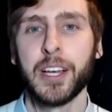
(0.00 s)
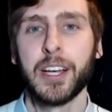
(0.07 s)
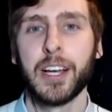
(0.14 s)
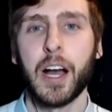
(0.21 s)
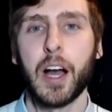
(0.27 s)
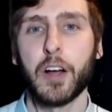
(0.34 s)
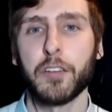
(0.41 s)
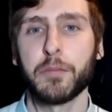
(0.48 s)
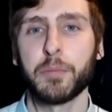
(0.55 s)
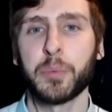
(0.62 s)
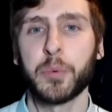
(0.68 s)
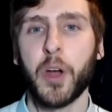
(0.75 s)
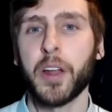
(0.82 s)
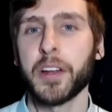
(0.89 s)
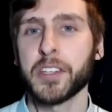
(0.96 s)
of
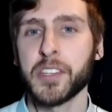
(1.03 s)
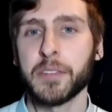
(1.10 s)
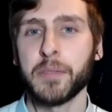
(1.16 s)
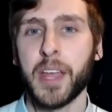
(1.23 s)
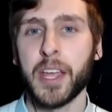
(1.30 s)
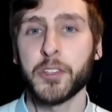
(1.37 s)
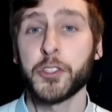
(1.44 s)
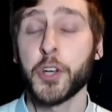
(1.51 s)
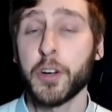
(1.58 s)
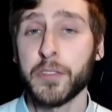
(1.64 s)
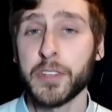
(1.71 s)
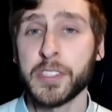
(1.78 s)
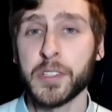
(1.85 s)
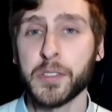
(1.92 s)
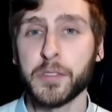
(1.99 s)
products and
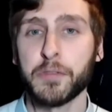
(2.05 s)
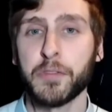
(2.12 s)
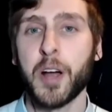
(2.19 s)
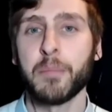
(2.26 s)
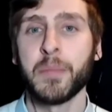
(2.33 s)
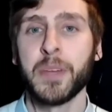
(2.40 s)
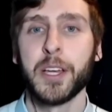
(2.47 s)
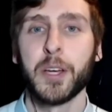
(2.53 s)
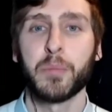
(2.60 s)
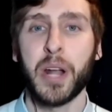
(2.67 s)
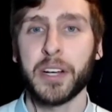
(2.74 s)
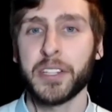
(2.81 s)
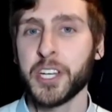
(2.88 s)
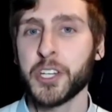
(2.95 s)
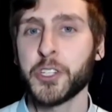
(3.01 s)
services from
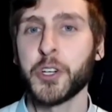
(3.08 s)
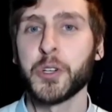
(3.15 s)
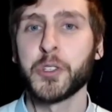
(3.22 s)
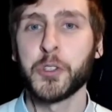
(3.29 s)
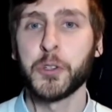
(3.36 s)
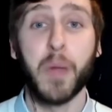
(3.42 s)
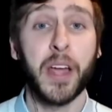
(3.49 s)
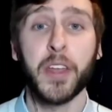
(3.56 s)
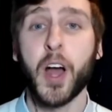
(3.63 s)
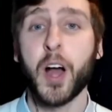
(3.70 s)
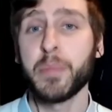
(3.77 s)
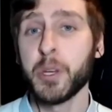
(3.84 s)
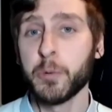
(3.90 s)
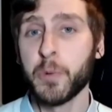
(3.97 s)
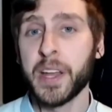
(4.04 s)
practitioners who might
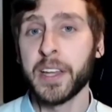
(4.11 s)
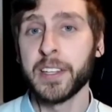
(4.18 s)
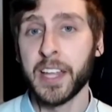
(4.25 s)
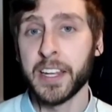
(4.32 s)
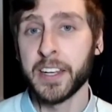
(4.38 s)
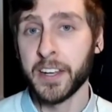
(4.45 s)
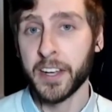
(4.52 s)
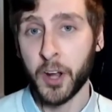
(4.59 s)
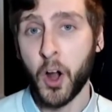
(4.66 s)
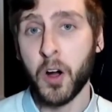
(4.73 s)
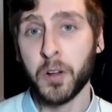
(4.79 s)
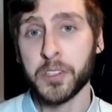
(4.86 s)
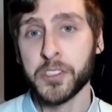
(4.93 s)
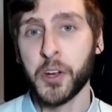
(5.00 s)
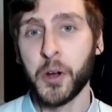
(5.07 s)
not be regulated at
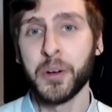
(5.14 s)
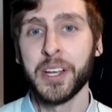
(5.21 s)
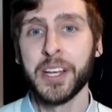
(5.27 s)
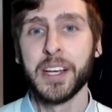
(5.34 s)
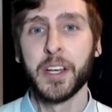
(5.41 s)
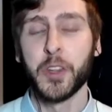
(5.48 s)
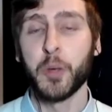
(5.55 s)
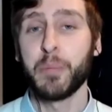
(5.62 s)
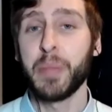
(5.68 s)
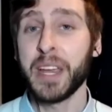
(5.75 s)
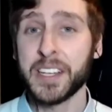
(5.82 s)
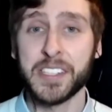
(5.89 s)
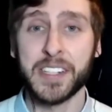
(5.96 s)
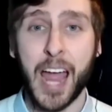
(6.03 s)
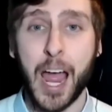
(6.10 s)
all. So the
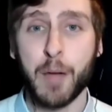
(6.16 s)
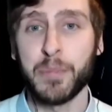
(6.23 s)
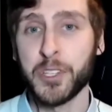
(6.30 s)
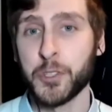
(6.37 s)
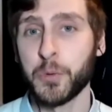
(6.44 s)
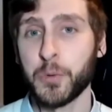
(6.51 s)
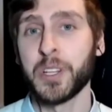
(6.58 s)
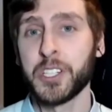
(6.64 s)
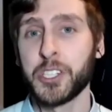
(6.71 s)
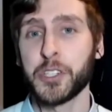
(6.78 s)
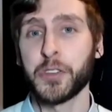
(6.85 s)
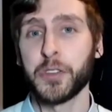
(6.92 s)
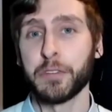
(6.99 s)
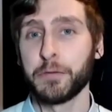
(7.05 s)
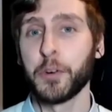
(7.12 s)
biggest gap is really
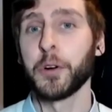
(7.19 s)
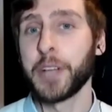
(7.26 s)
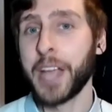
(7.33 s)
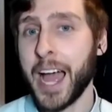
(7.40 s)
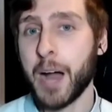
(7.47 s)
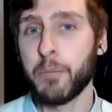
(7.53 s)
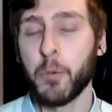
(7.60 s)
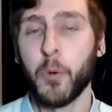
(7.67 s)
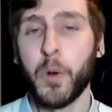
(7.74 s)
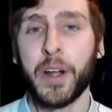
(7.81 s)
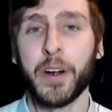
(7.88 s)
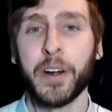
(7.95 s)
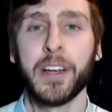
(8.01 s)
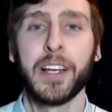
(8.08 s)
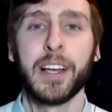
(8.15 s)
just the full gap
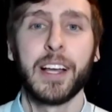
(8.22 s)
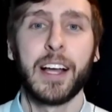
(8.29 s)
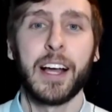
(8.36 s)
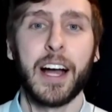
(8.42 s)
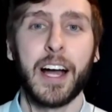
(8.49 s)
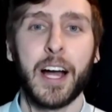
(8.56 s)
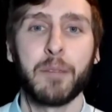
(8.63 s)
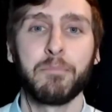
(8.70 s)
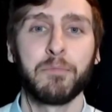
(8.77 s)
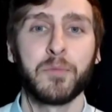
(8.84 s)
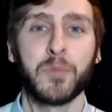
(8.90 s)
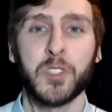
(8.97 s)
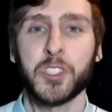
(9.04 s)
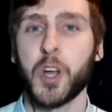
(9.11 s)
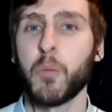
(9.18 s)
where
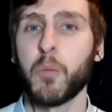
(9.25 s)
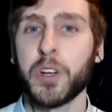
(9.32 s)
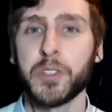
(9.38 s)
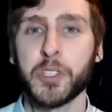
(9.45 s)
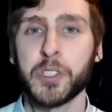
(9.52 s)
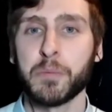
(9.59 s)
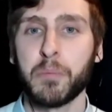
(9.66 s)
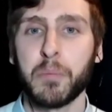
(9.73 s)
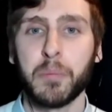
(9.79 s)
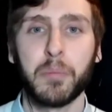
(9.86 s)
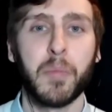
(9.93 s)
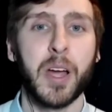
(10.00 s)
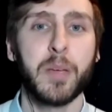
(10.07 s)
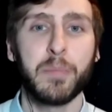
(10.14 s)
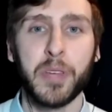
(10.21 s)
someone just
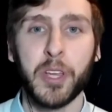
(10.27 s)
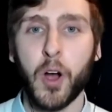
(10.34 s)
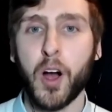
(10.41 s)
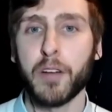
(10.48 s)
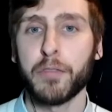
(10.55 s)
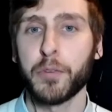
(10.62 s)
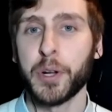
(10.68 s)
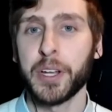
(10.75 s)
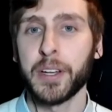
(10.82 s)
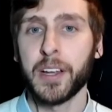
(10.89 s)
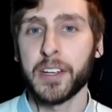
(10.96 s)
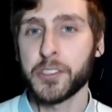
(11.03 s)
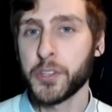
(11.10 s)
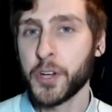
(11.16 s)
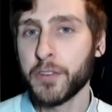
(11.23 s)
might be offering
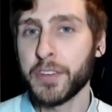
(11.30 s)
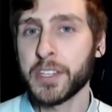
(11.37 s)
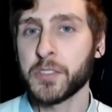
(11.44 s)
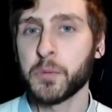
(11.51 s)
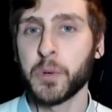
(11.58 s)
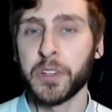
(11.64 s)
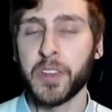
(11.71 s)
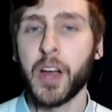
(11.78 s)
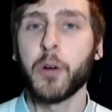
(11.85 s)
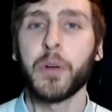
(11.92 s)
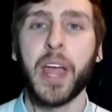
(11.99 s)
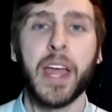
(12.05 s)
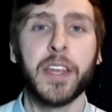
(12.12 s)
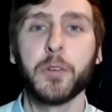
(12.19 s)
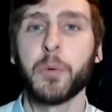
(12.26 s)
a service without
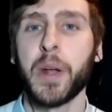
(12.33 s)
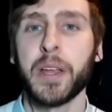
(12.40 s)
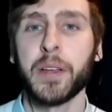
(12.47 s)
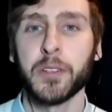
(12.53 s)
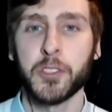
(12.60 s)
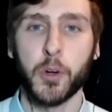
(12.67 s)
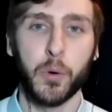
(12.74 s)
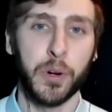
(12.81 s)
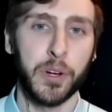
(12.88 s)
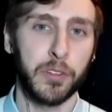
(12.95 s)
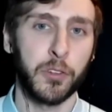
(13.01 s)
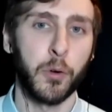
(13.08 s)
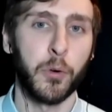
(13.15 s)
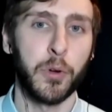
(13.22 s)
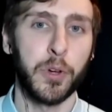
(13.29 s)
any regulatory
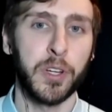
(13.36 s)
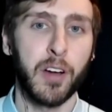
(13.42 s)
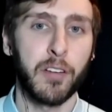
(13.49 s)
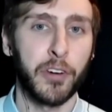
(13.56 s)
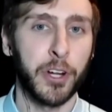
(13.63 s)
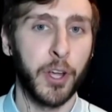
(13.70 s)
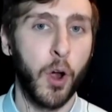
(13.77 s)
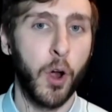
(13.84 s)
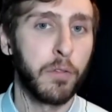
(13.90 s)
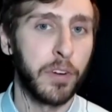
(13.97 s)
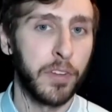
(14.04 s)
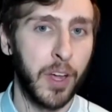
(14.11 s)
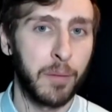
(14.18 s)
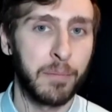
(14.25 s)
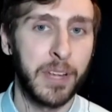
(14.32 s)
authority governing over
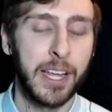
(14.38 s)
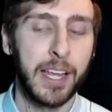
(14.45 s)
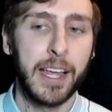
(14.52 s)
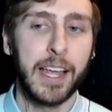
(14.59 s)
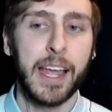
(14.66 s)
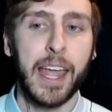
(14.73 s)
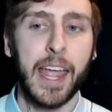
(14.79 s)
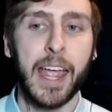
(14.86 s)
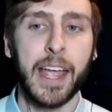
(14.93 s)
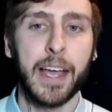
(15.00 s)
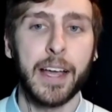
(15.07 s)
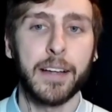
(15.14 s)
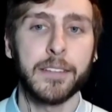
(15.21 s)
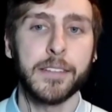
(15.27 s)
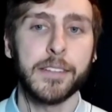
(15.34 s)
them. And